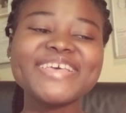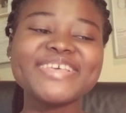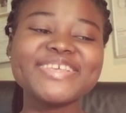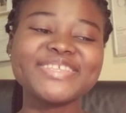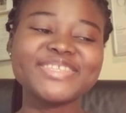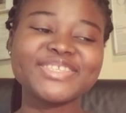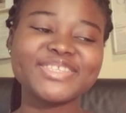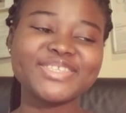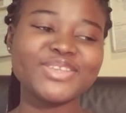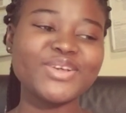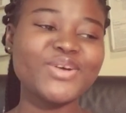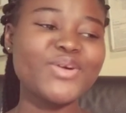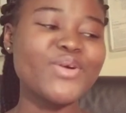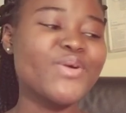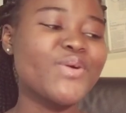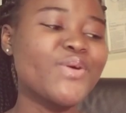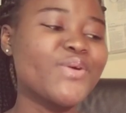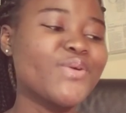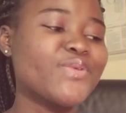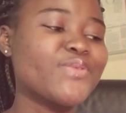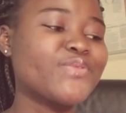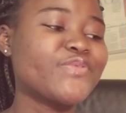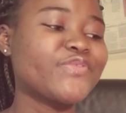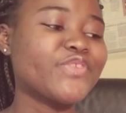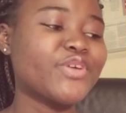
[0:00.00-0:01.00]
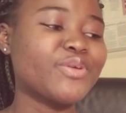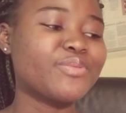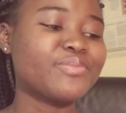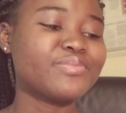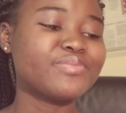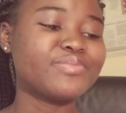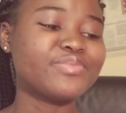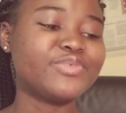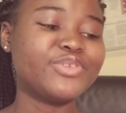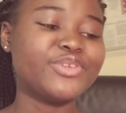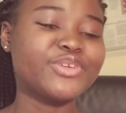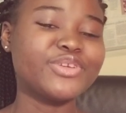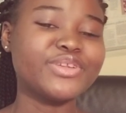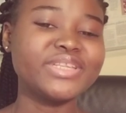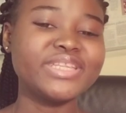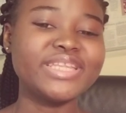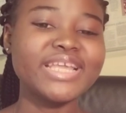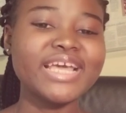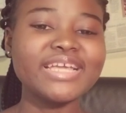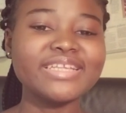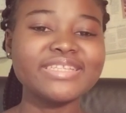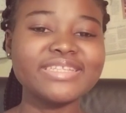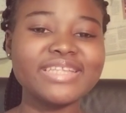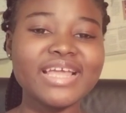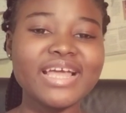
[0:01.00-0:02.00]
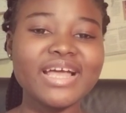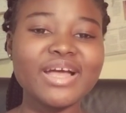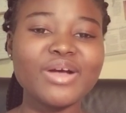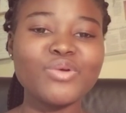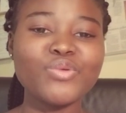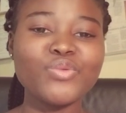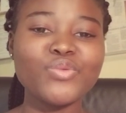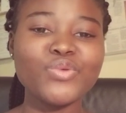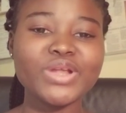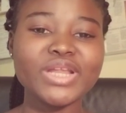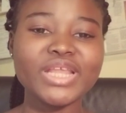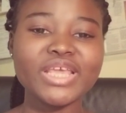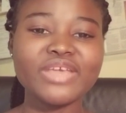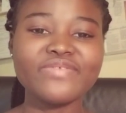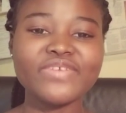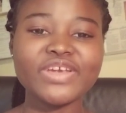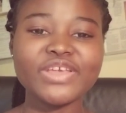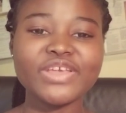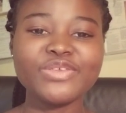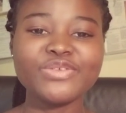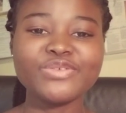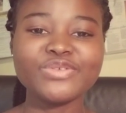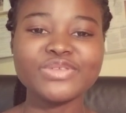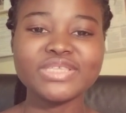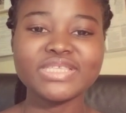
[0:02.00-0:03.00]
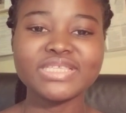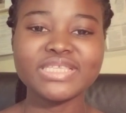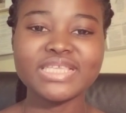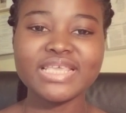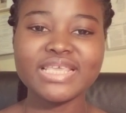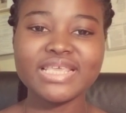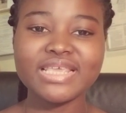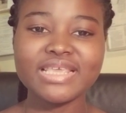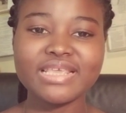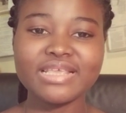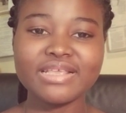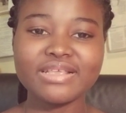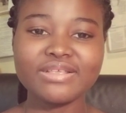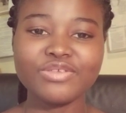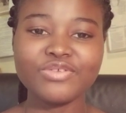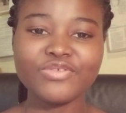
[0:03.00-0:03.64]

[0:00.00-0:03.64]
So from your data, whatever you see,